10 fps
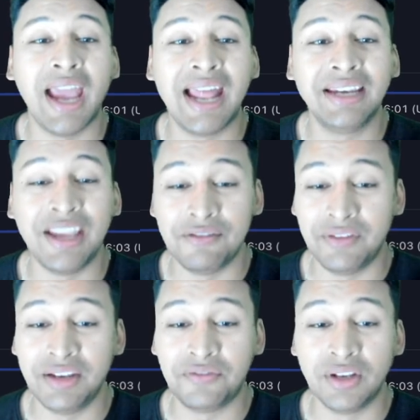And
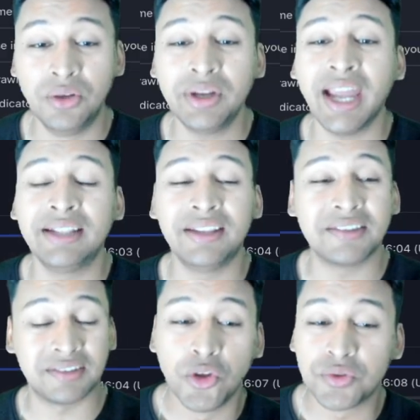even if you look at
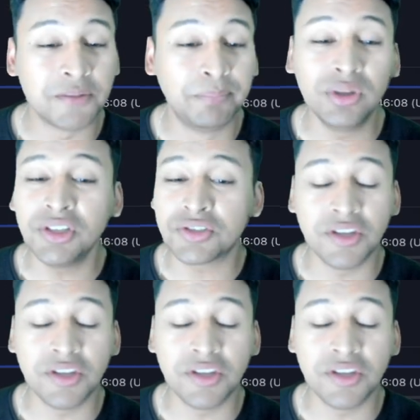this using bullish